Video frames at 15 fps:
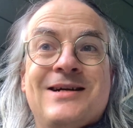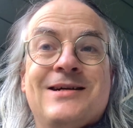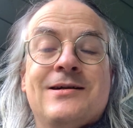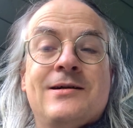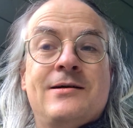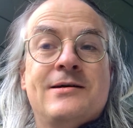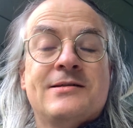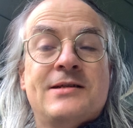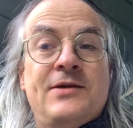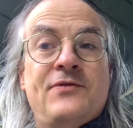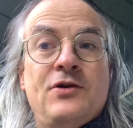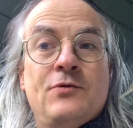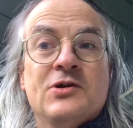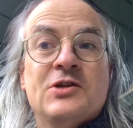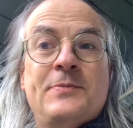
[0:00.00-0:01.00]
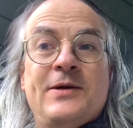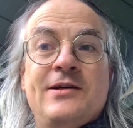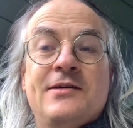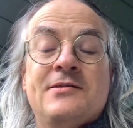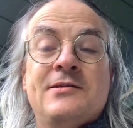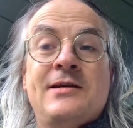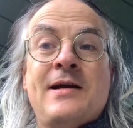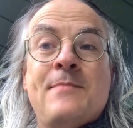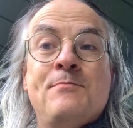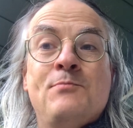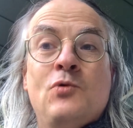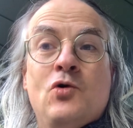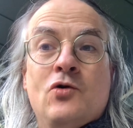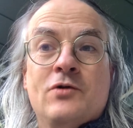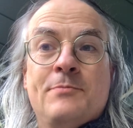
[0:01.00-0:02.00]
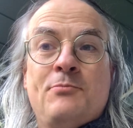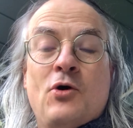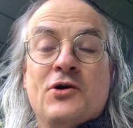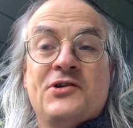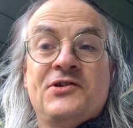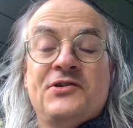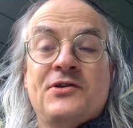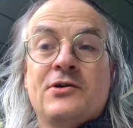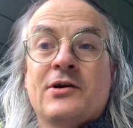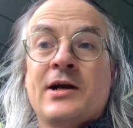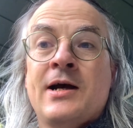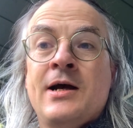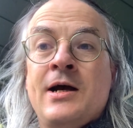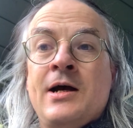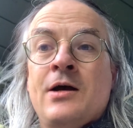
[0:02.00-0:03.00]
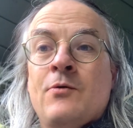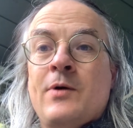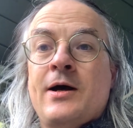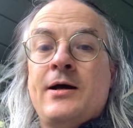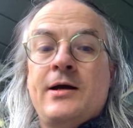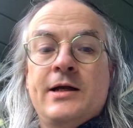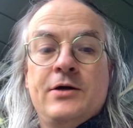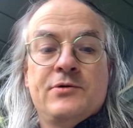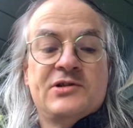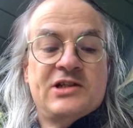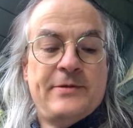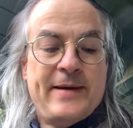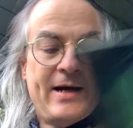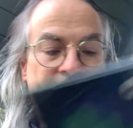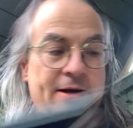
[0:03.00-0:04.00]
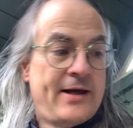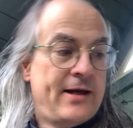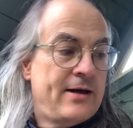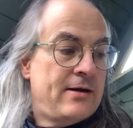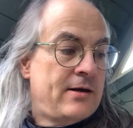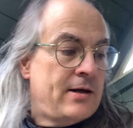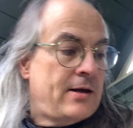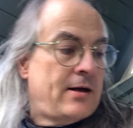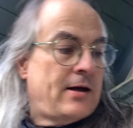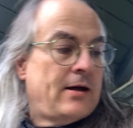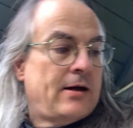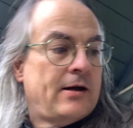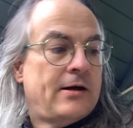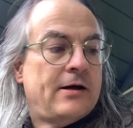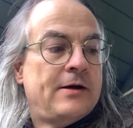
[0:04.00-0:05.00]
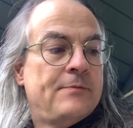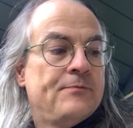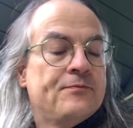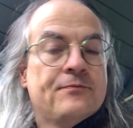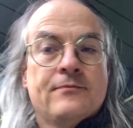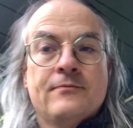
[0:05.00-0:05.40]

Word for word: And lastly, if you want to be alerted to more unboxings in the Nook, where you will see me out here um,